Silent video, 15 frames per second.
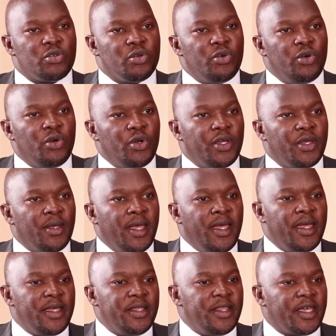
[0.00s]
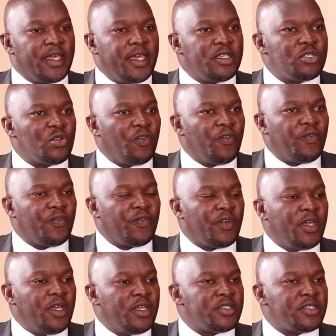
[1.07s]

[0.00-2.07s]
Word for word: so, in the case of